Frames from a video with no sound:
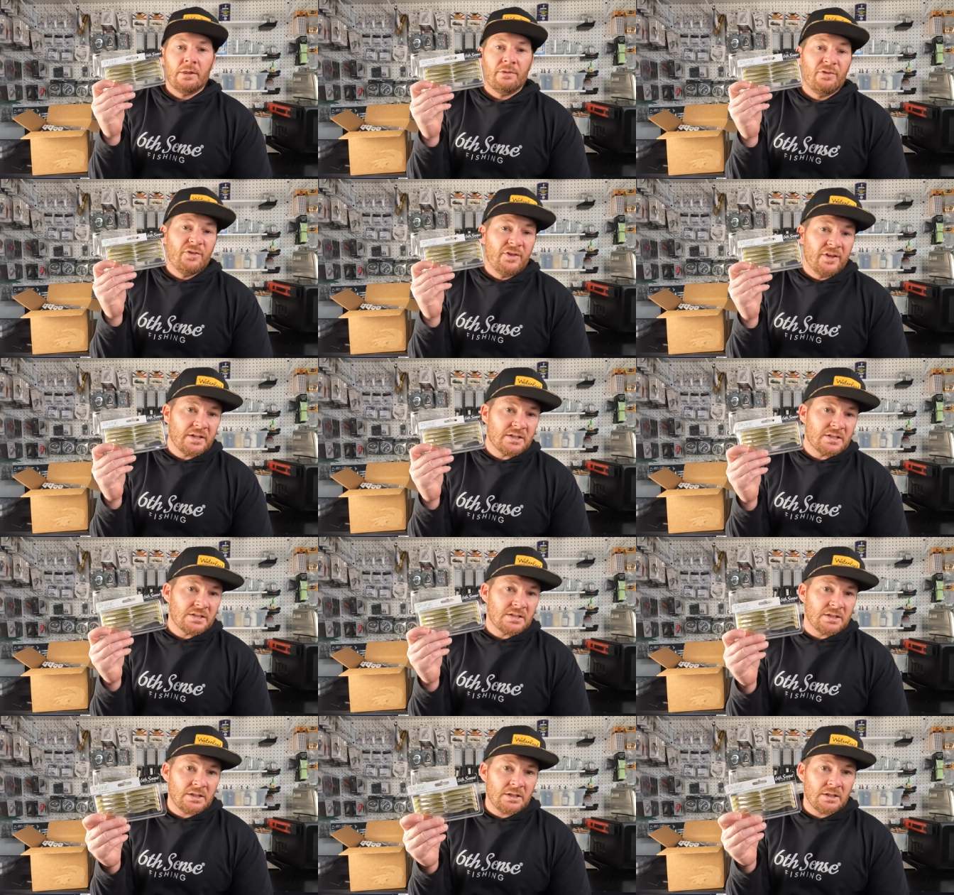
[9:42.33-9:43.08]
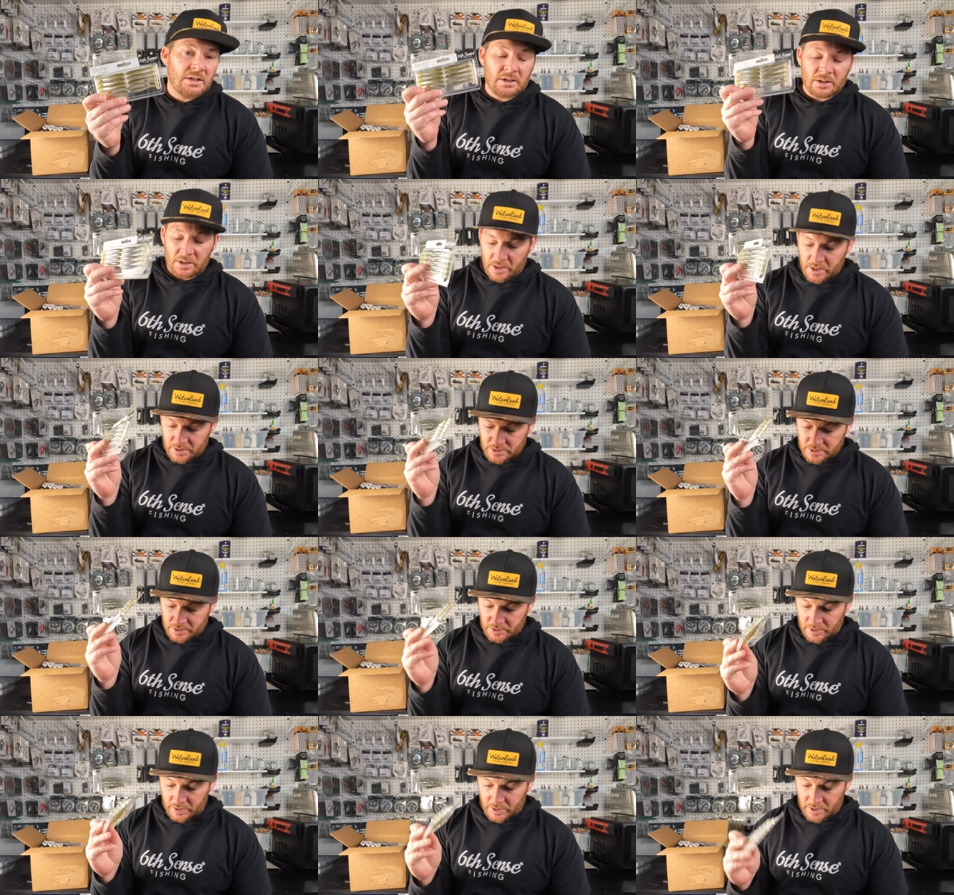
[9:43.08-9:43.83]
This thing
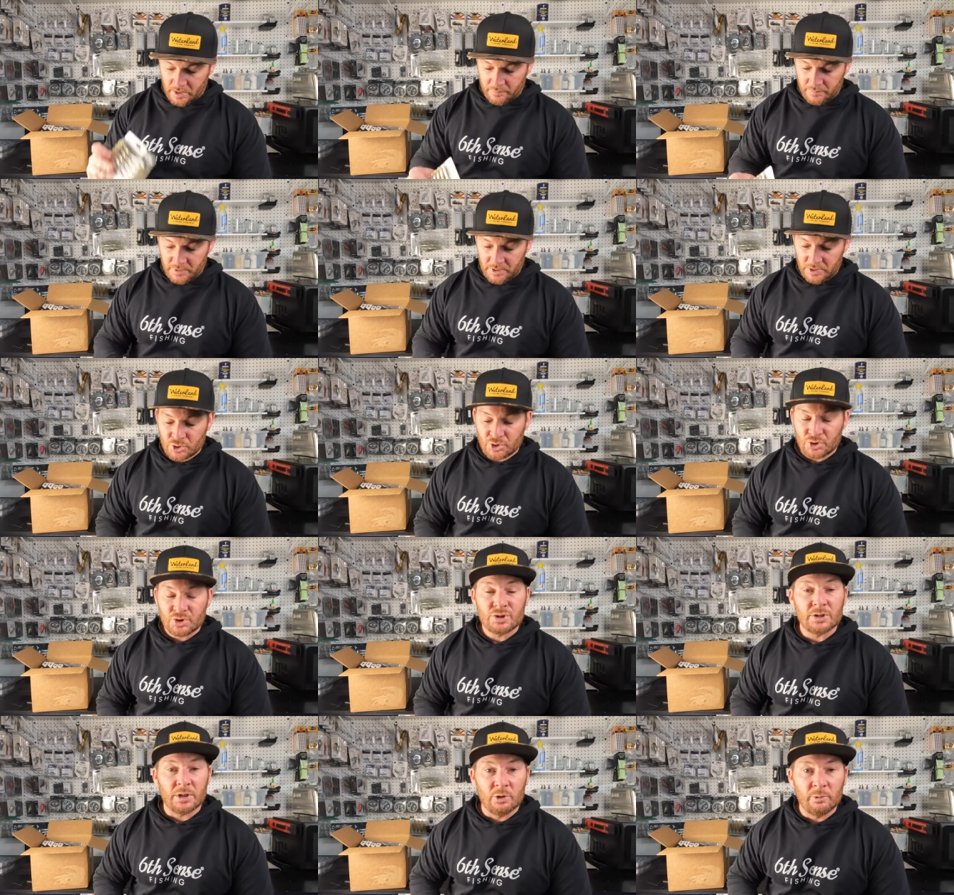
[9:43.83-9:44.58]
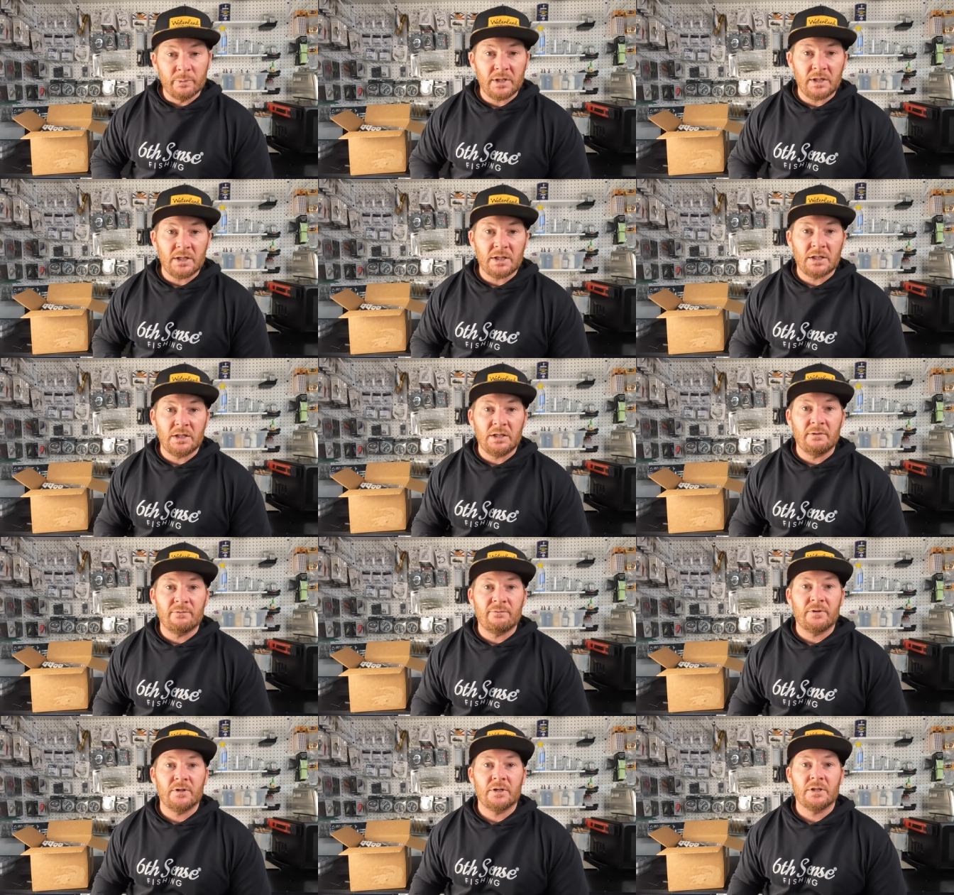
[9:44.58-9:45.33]
has caught me so many
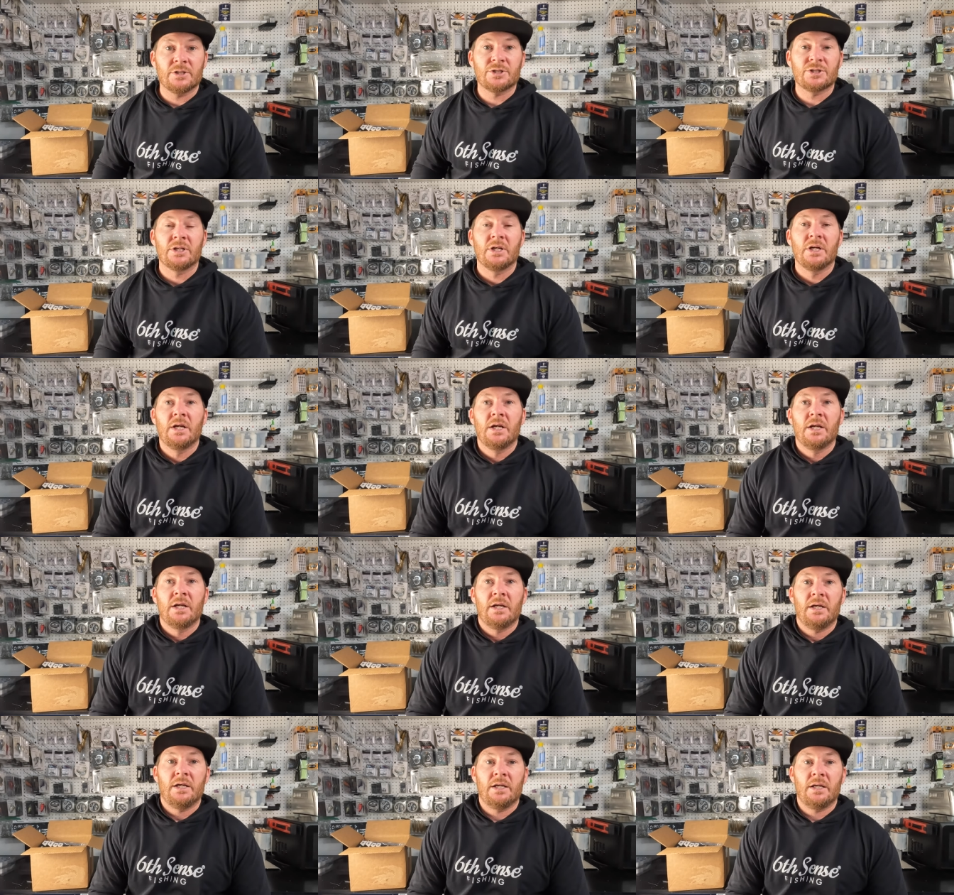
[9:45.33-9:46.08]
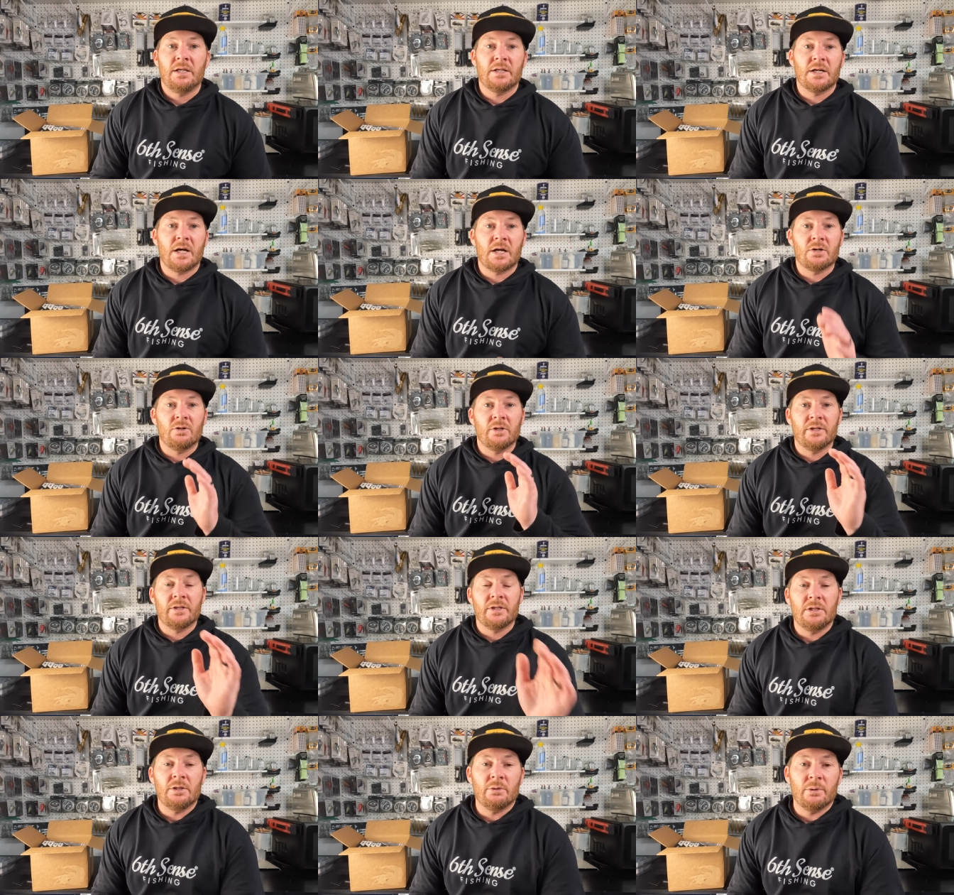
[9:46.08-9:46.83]
key fish in not
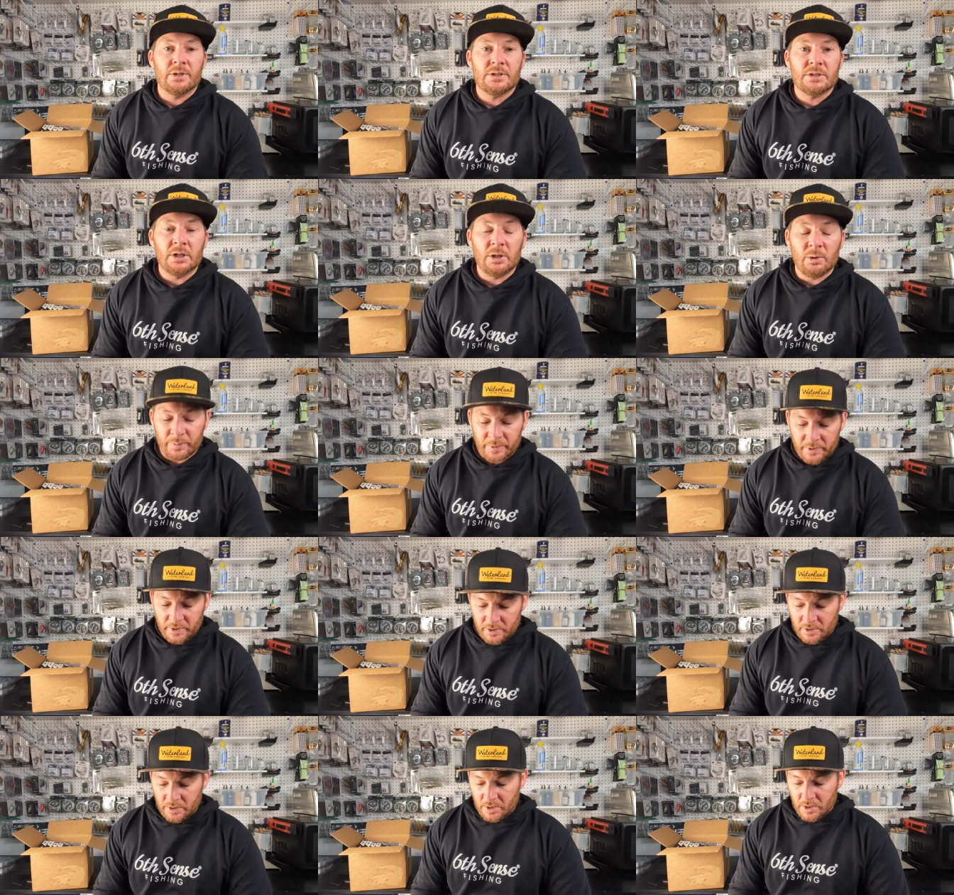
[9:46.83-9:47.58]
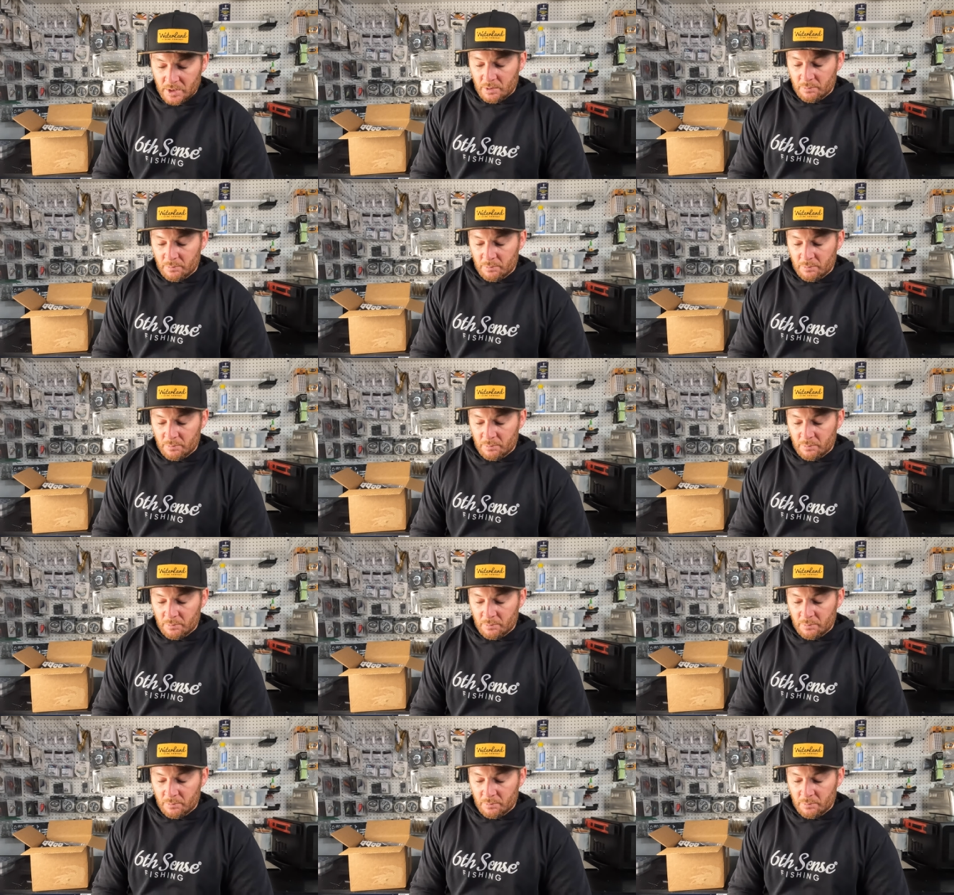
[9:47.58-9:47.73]
only the US Open,